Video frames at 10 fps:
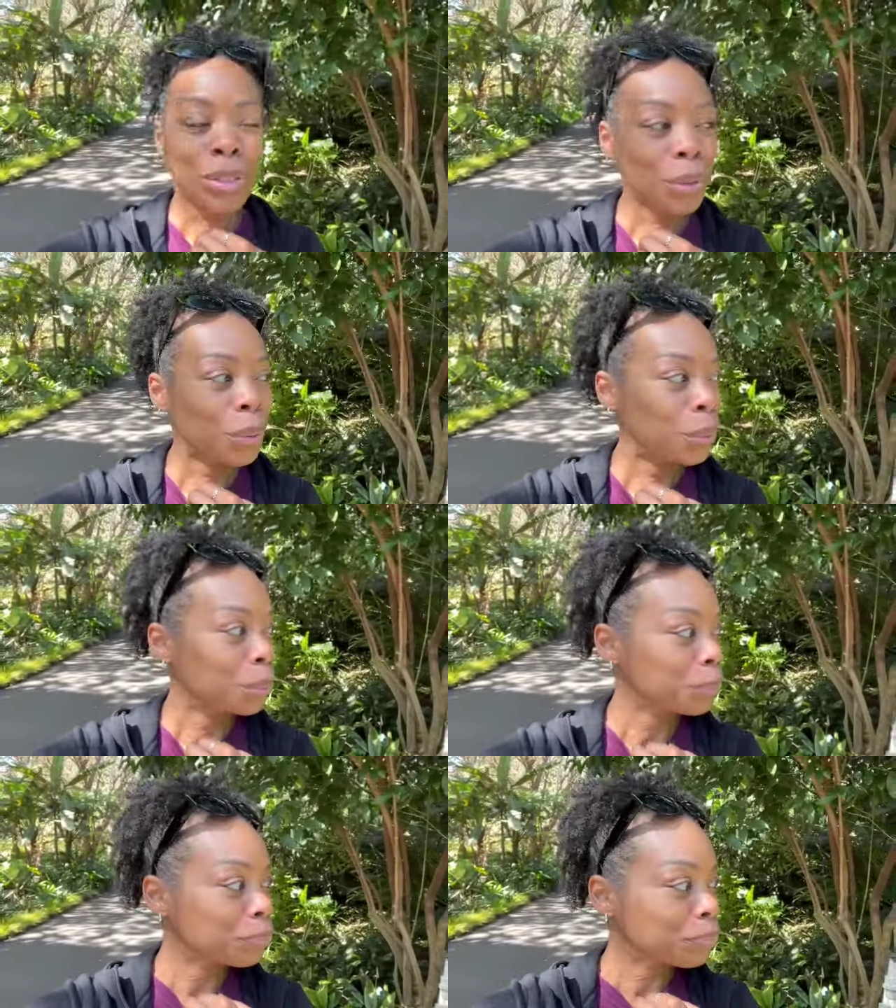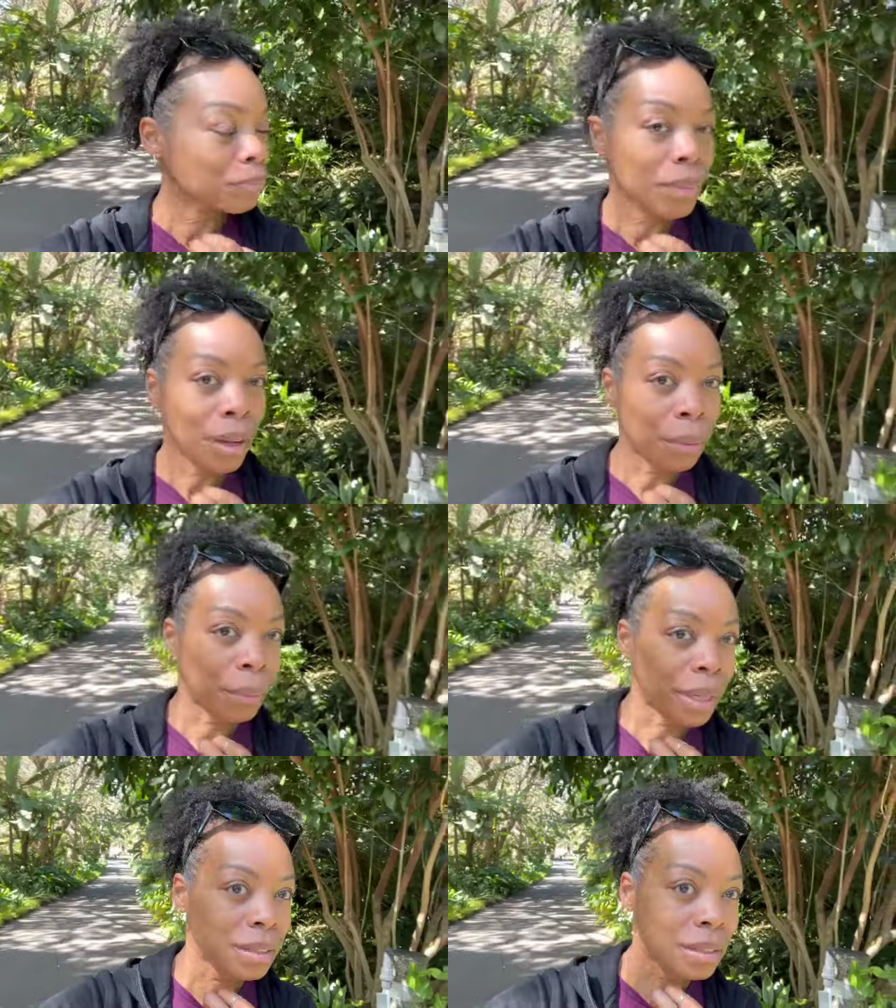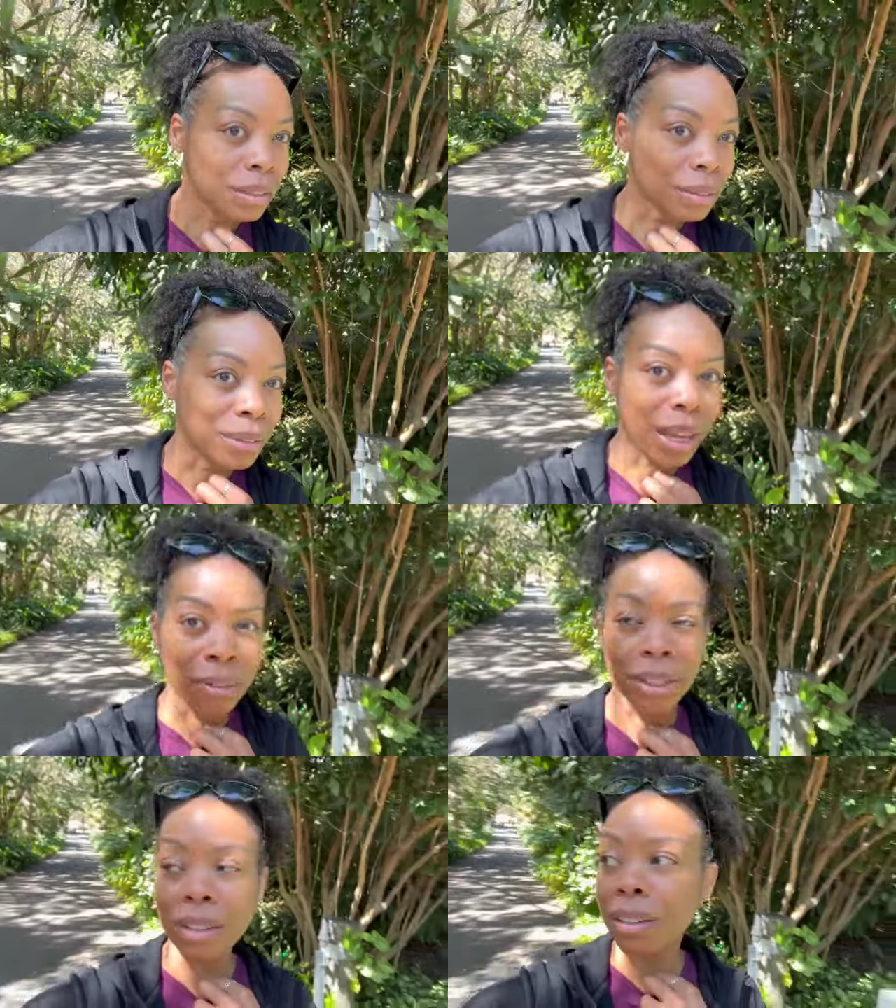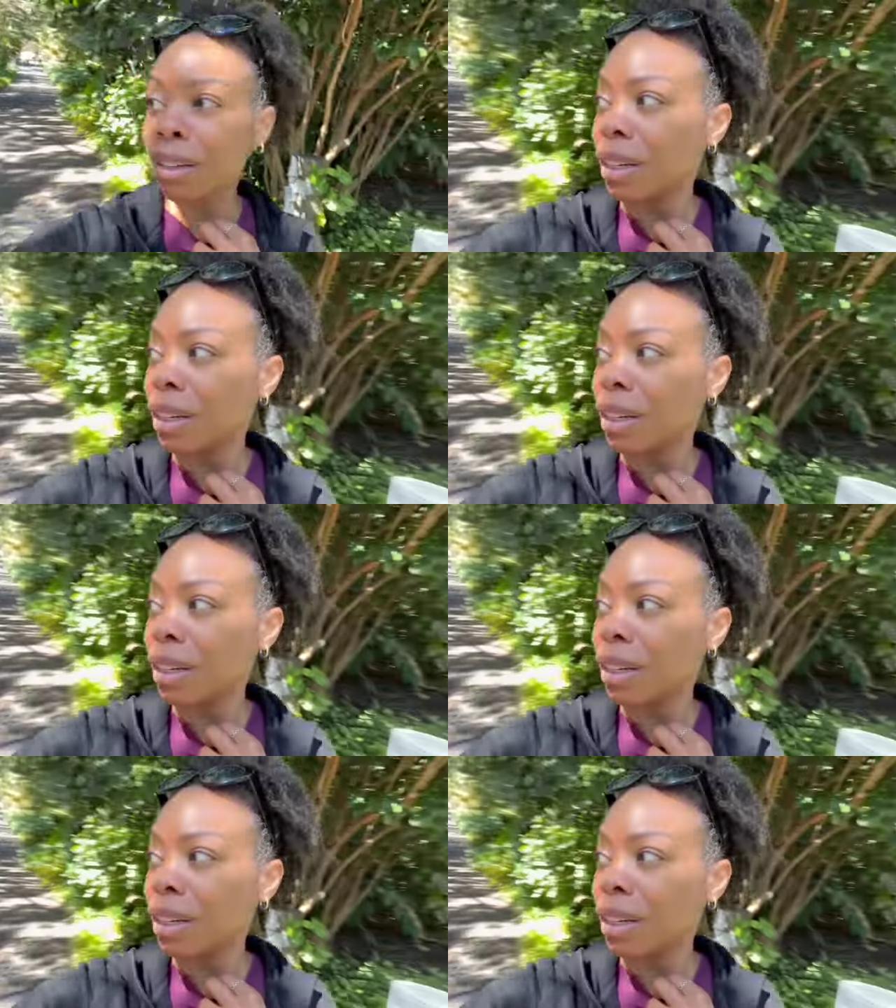to, it's a little loud here.